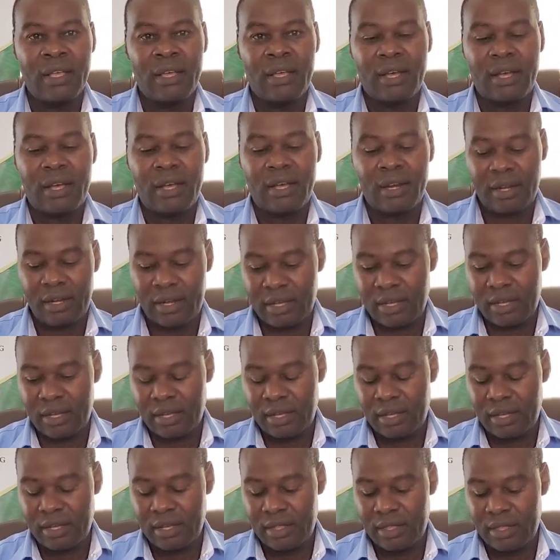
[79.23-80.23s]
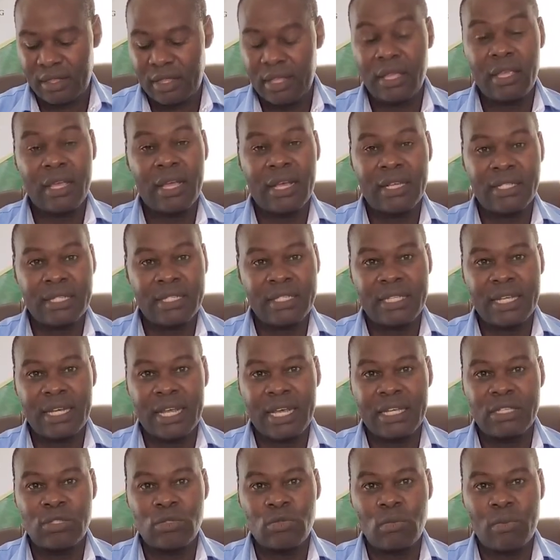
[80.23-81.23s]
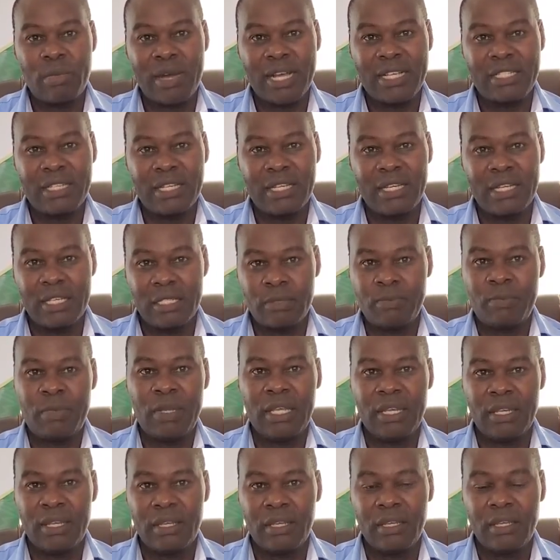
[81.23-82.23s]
And uh, they assisted us so much in discipline.